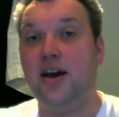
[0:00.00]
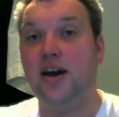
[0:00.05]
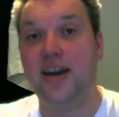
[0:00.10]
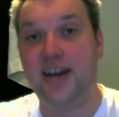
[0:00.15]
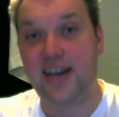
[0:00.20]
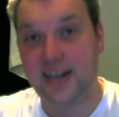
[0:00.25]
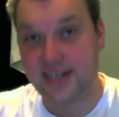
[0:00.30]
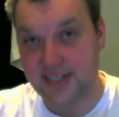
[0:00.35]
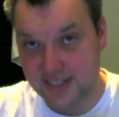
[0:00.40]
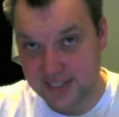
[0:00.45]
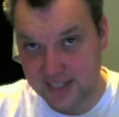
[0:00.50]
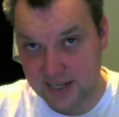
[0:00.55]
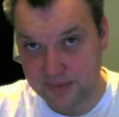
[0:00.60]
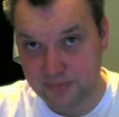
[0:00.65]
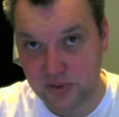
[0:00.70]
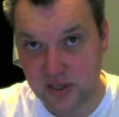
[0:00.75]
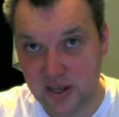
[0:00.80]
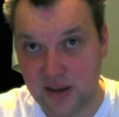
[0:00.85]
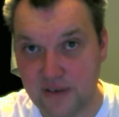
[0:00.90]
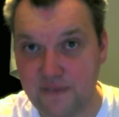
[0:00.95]

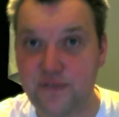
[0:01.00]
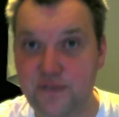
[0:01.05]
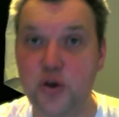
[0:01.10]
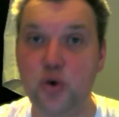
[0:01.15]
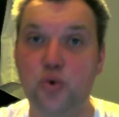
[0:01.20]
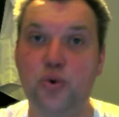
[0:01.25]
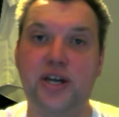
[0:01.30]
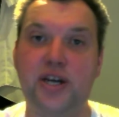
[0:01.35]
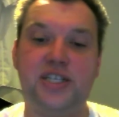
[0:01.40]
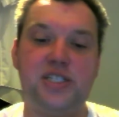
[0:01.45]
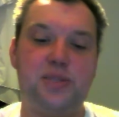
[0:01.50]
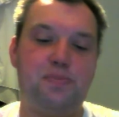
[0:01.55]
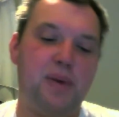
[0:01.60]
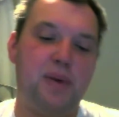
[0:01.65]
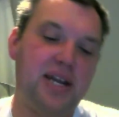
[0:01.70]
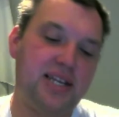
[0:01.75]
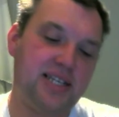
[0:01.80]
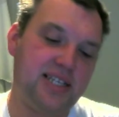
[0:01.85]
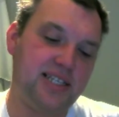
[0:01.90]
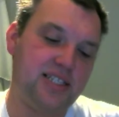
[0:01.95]
Except if you
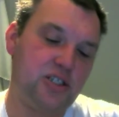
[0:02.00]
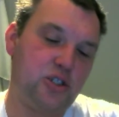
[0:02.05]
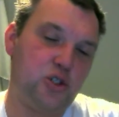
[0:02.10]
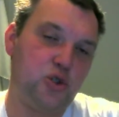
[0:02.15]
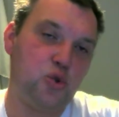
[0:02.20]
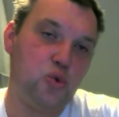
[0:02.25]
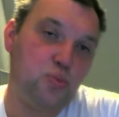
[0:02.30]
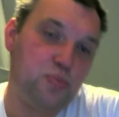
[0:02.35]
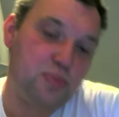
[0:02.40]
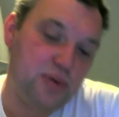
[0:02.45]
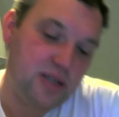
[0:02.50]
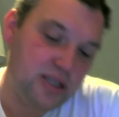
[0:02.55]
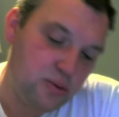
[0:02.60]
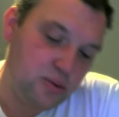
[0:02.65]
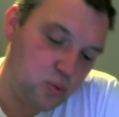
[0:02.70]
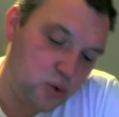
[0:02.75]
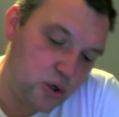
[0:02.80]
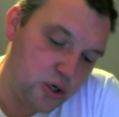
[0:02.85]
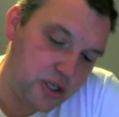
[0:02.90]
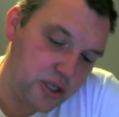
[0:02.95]
expect it to be
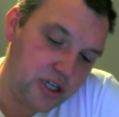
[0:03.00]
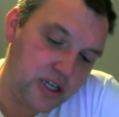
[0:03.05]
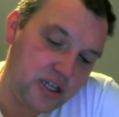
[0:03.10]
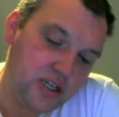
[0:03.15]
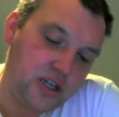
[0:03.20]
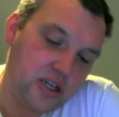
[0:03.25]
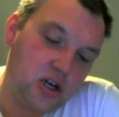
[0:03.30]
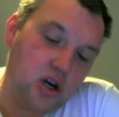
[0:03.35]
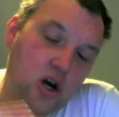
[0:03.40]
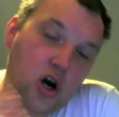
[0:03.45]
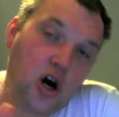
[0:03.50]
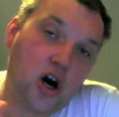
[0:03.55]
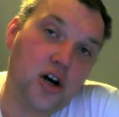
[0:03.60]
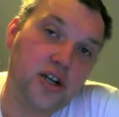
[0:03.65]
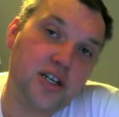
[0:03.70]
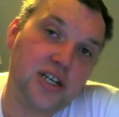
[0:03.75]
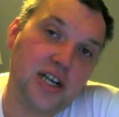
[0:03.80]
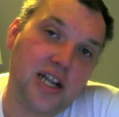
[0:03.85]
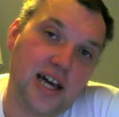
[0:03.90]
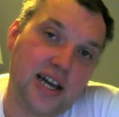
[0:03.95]
working
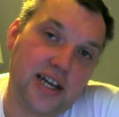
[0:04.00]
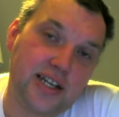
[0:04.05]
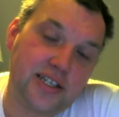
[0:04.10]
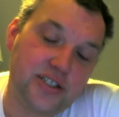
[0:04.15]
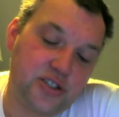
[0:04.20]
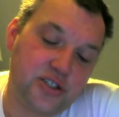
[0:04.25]
online,